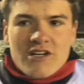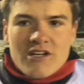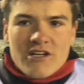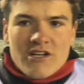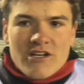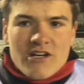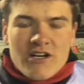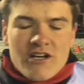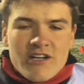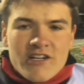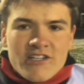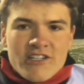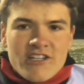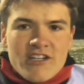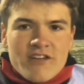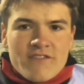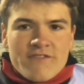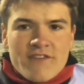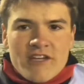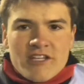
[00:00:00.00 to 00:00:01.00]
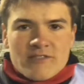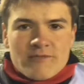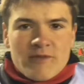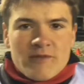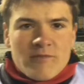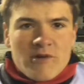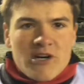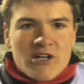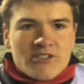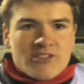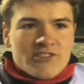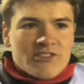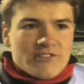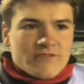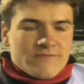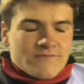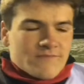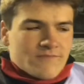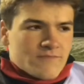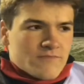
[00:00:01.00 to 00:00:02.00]
It didn't faze me much.
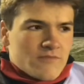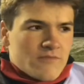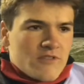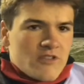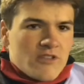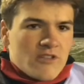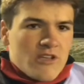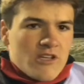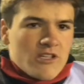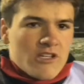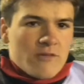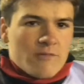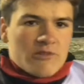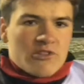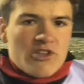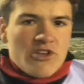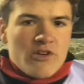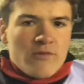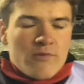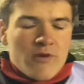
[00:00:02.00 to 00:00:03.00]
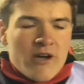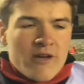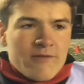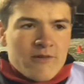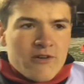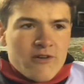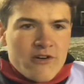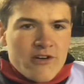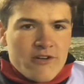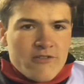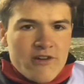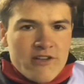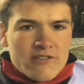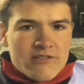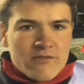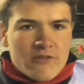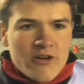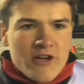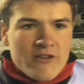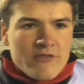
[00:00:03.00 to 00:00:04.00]
Number 2, Brian McCourty
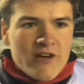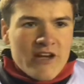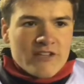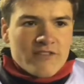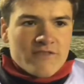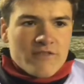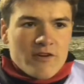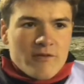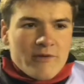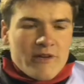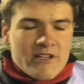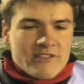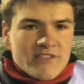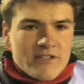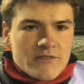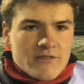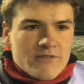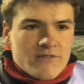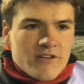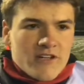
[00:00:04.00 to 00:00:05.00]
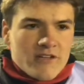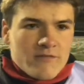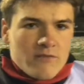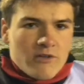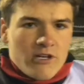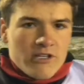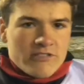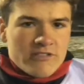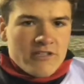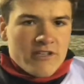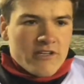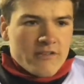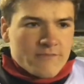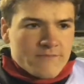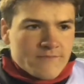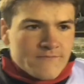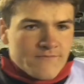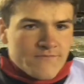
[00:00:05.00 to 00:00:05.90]
ran some great routes for me, and I was able to find him a lot tonight.